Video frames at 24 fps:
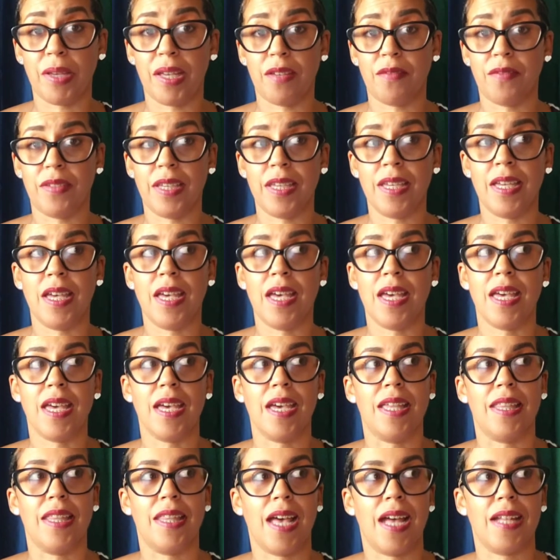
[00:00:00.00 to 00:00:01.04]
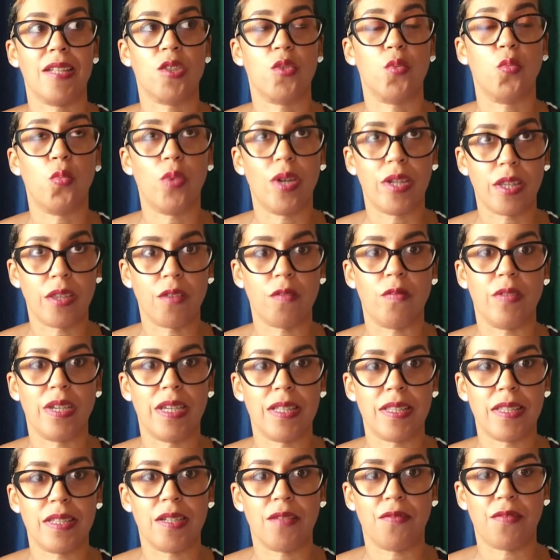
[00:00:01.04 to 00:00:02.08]
And she's really top heavy,
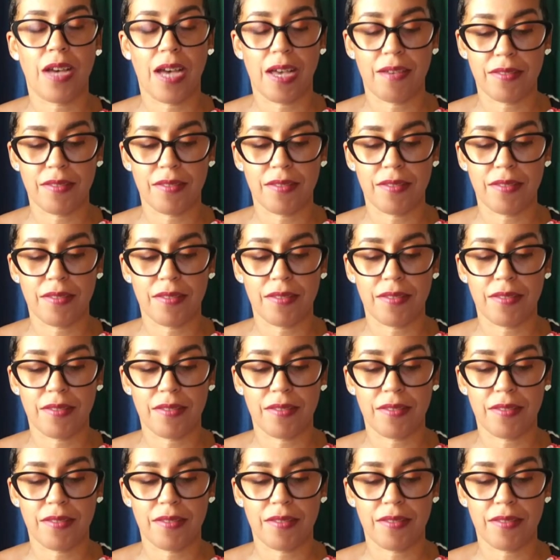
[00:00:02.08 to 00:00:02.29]
and that's